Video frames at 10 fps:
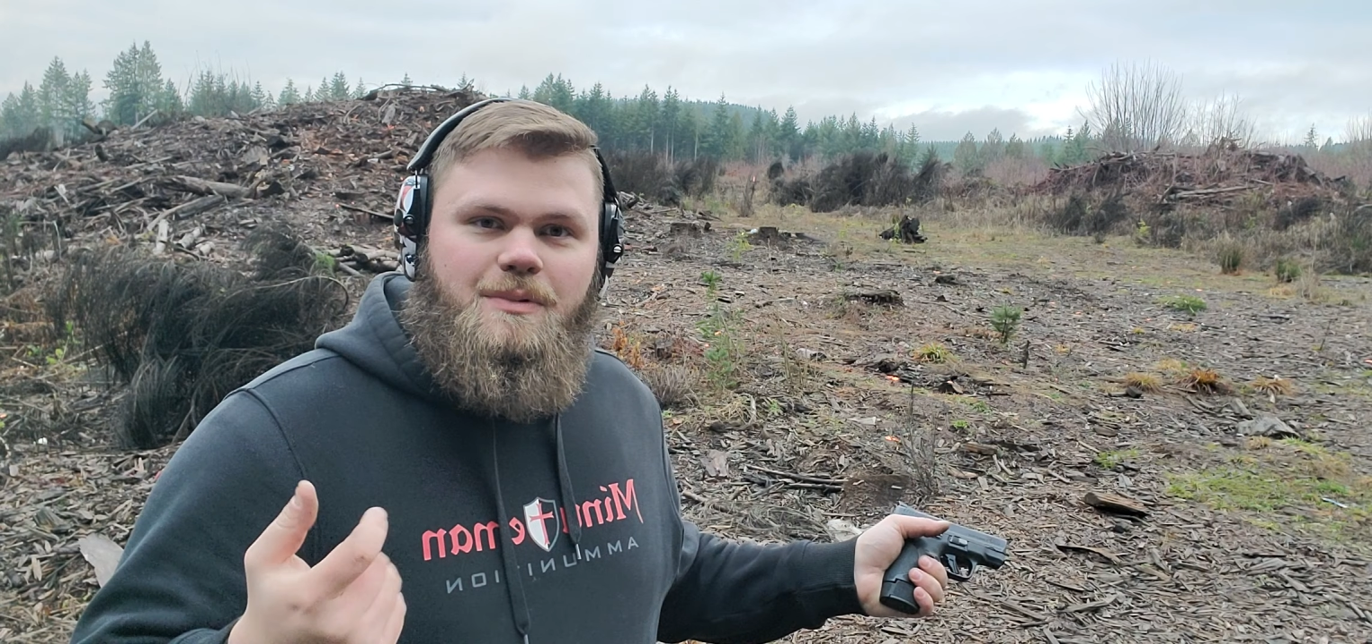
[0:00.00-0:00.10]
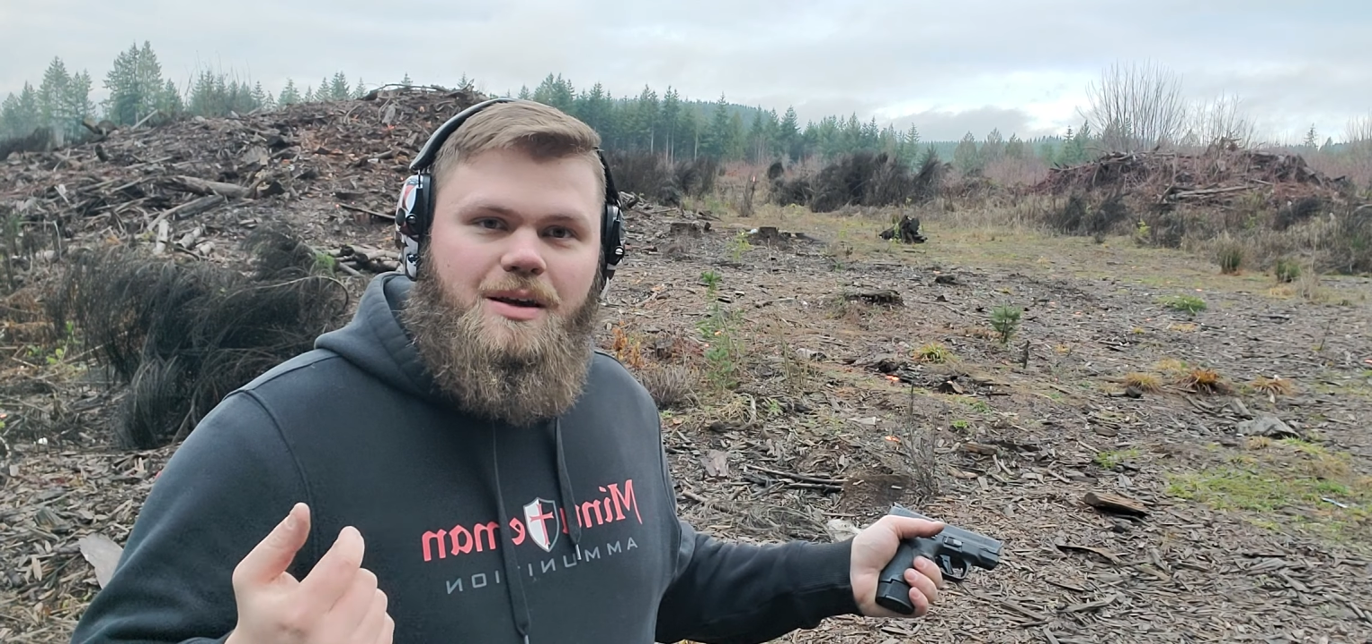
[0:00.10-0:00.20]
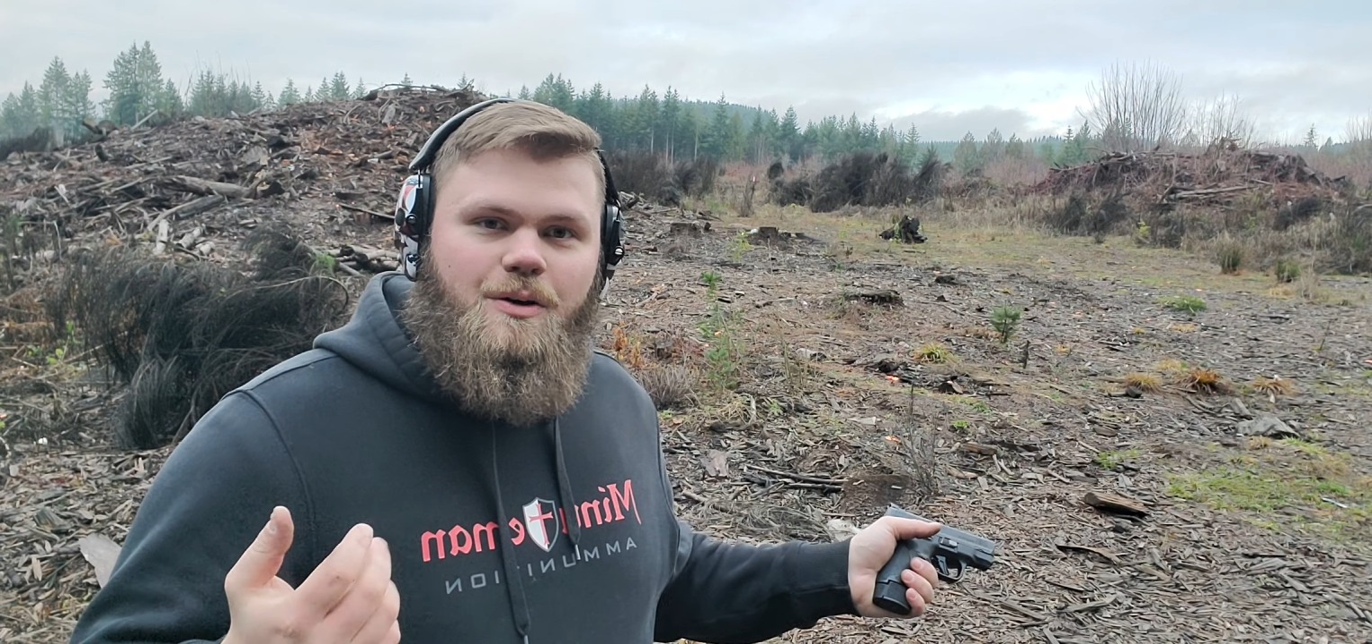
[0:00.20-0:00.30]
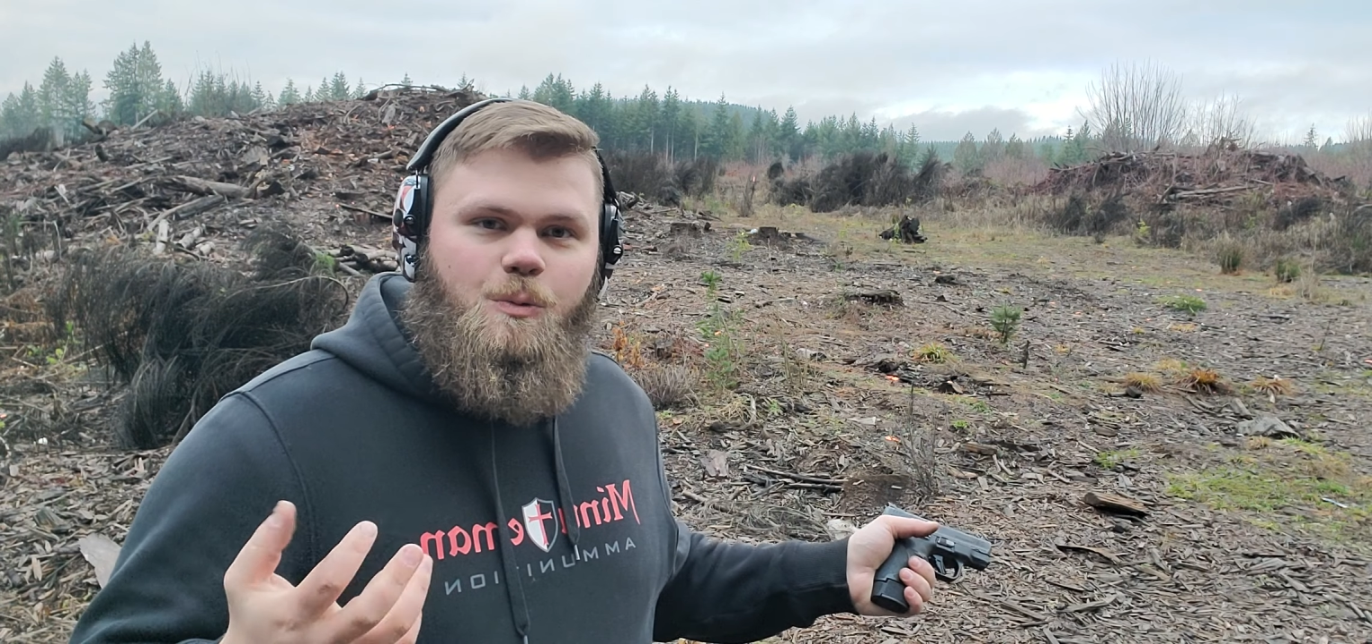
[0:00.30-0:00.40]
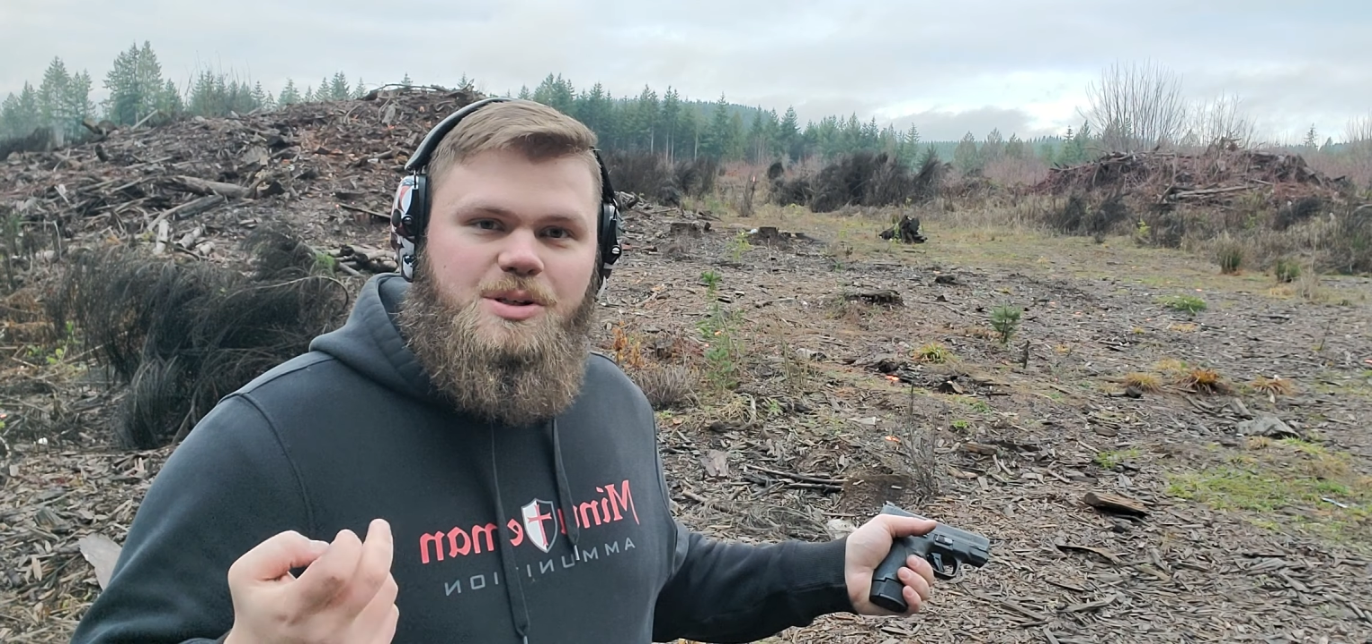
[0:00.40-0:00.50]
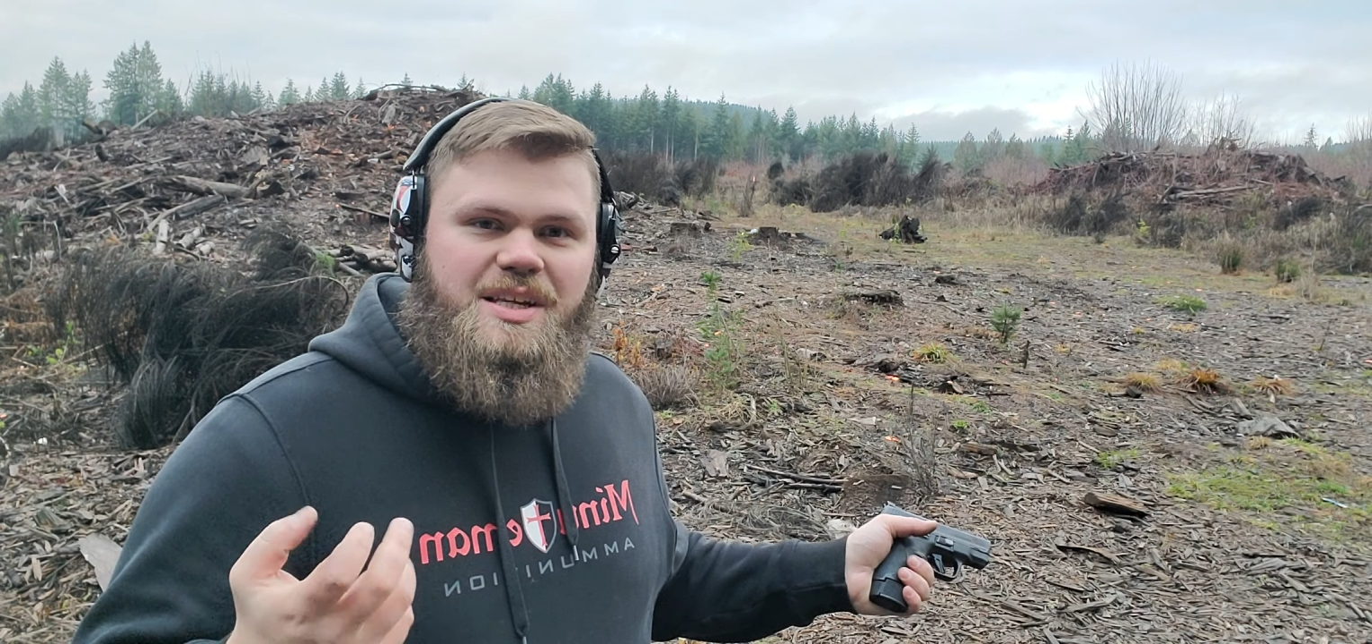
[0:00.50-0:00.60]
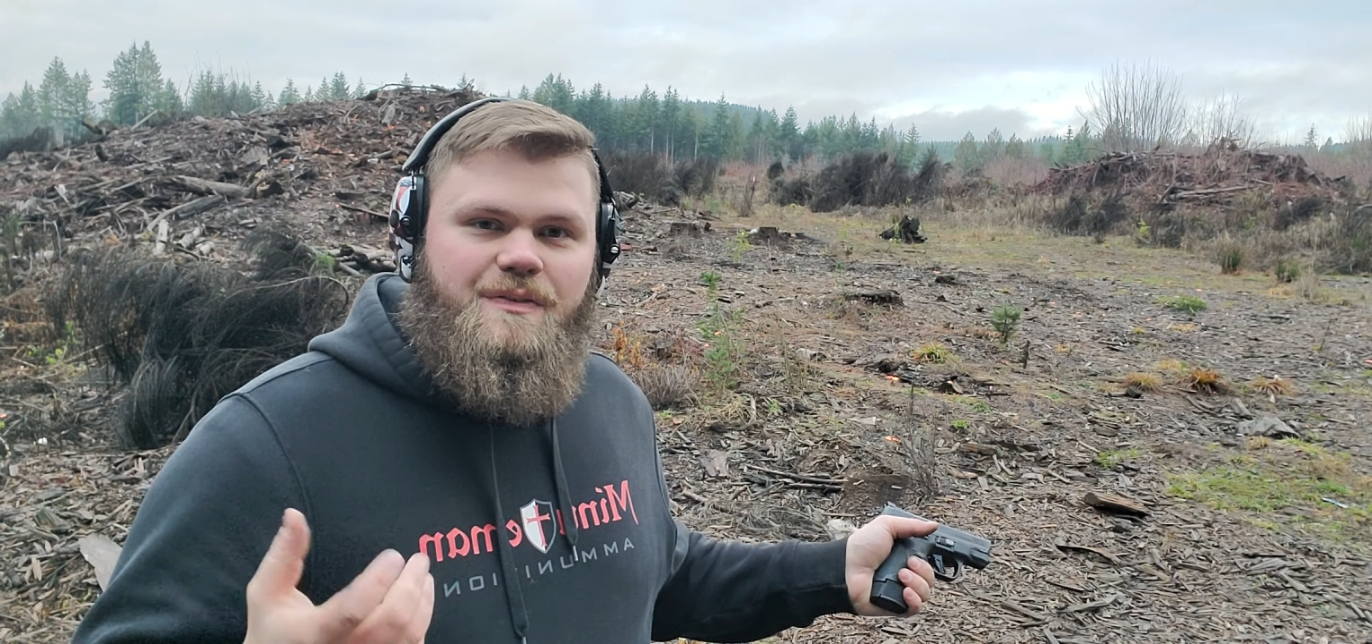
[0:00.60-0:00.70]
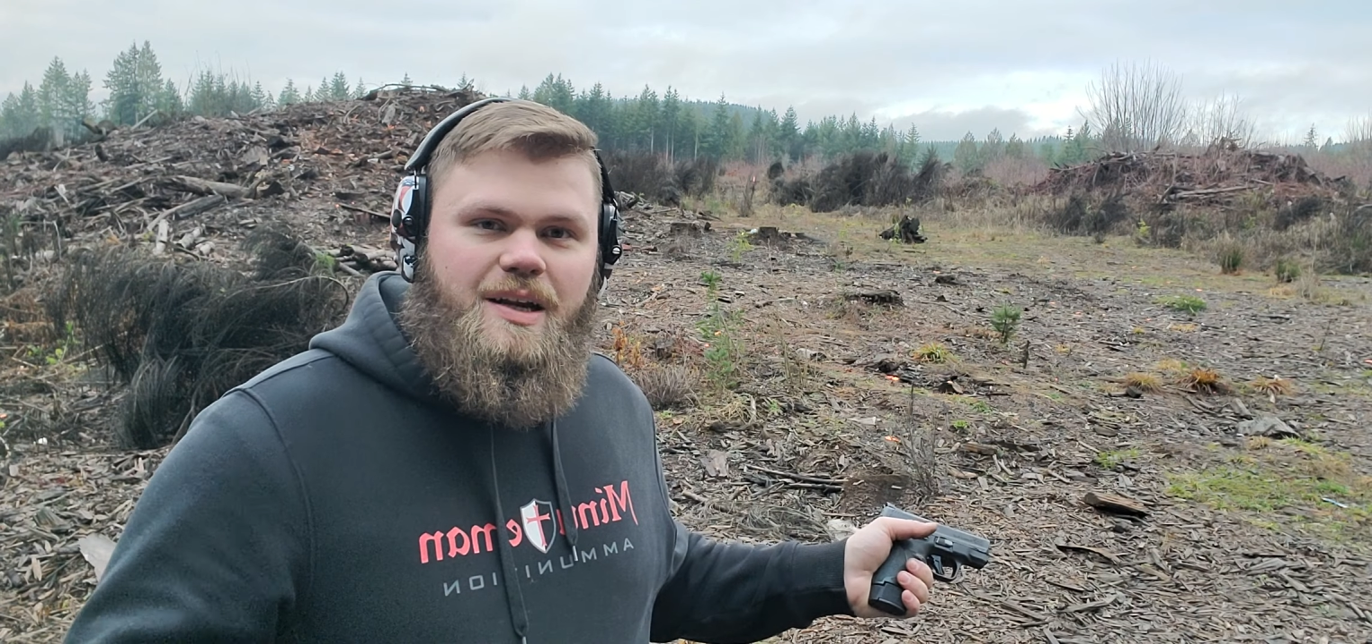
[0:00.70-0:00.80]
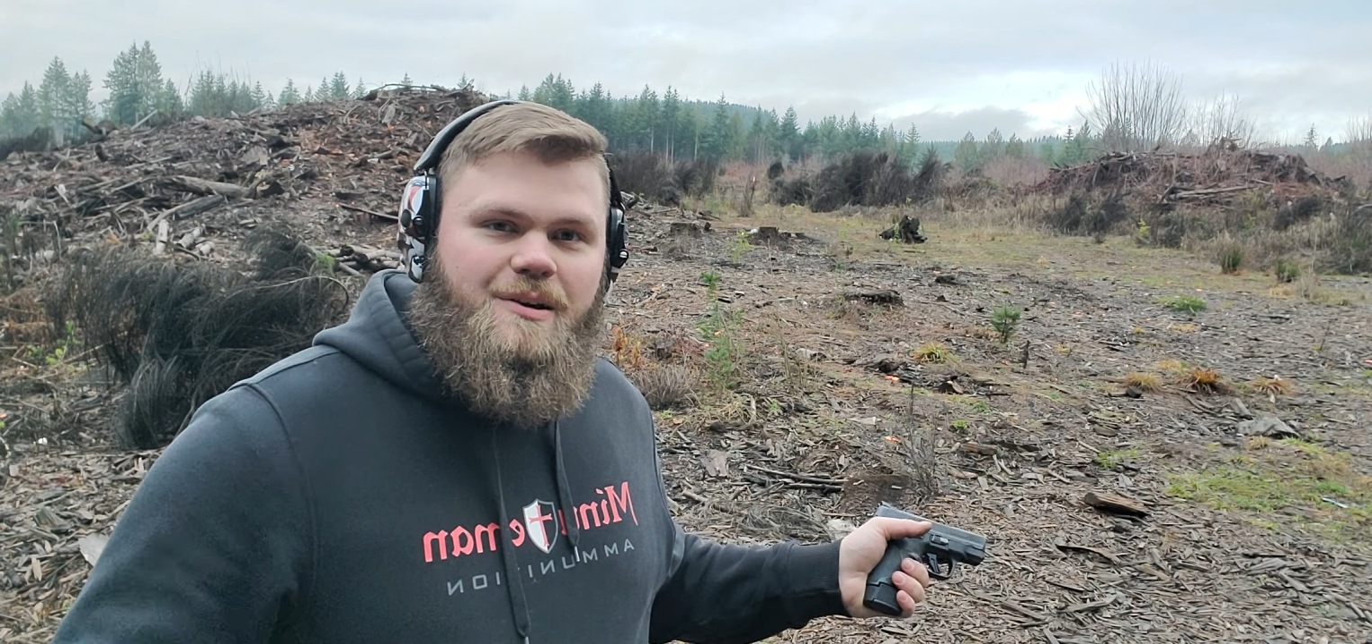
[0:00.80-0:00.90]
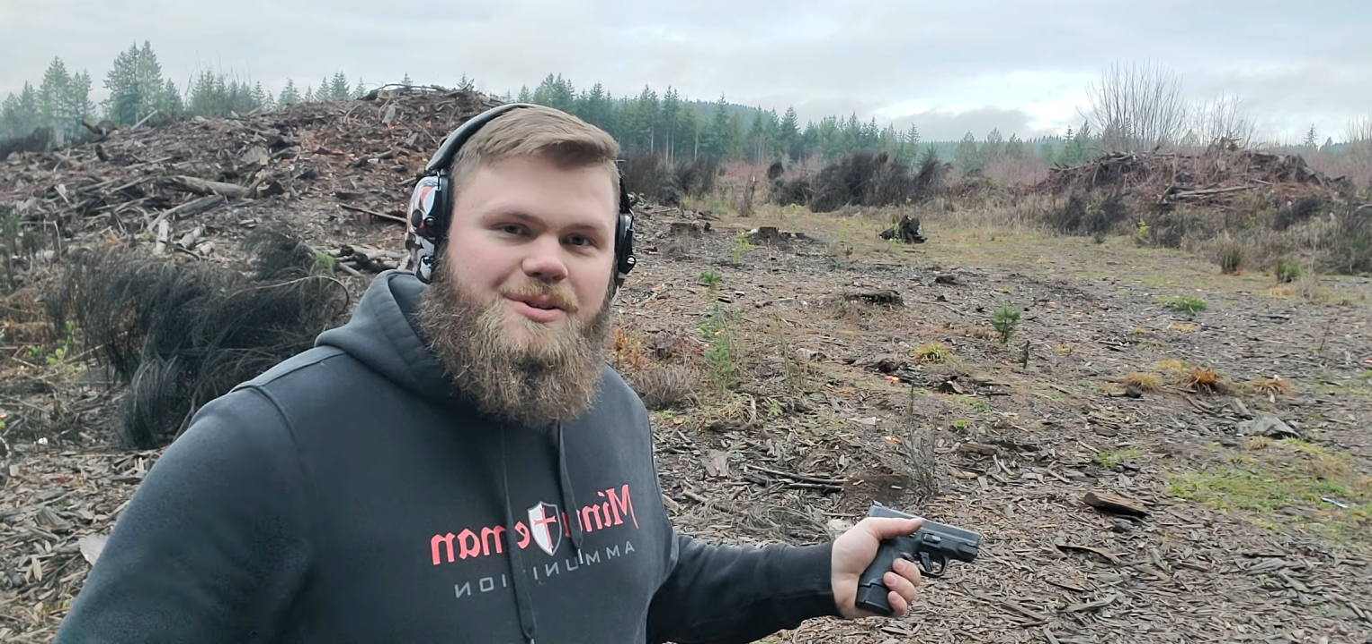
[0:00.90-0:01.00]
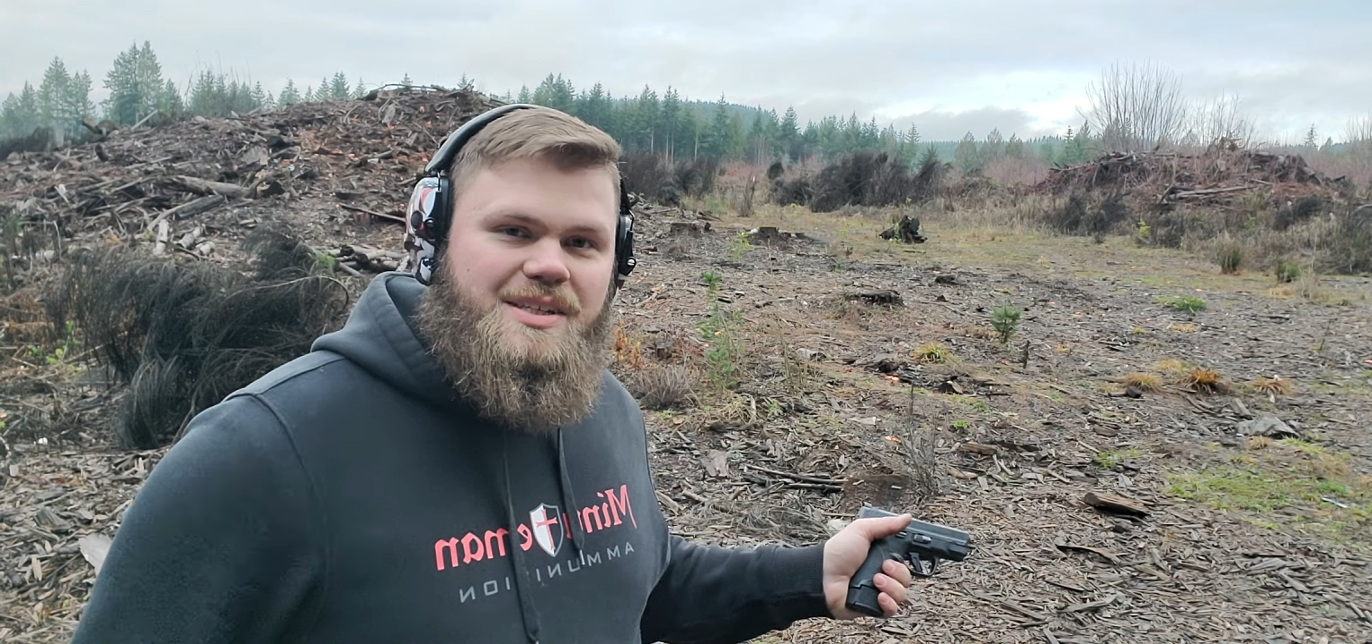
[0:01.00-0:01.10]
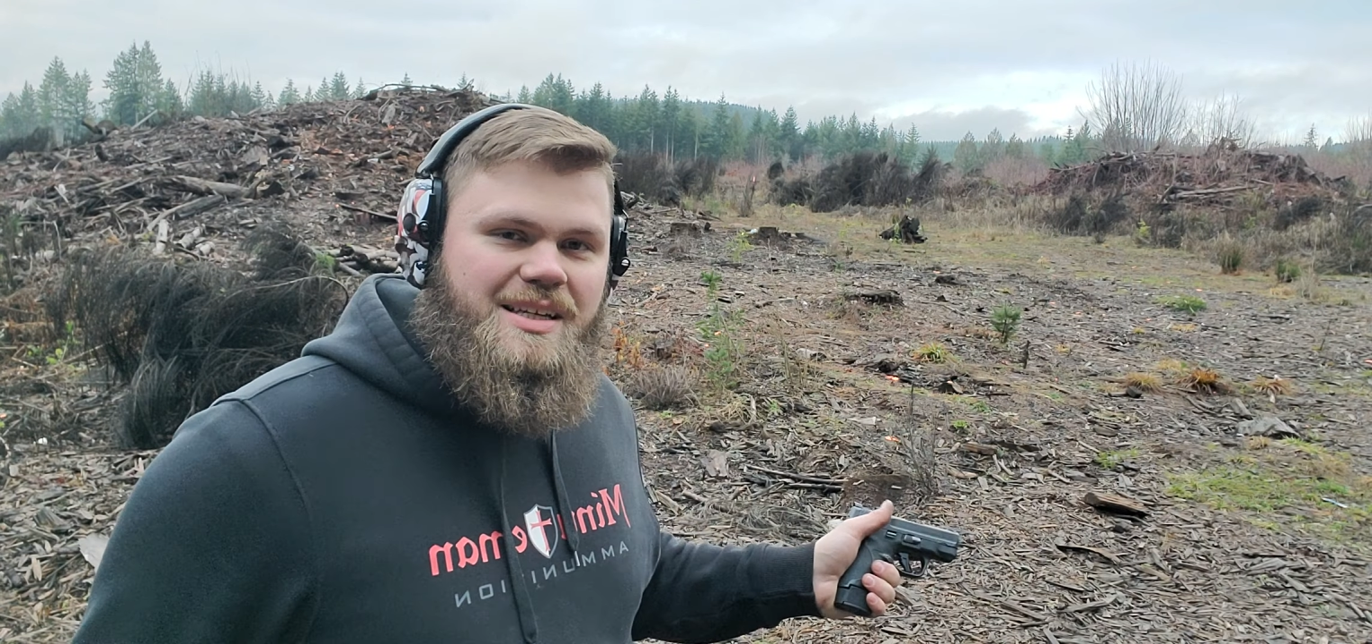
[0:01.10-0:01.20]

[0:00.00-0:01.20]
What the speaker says: wussy fingers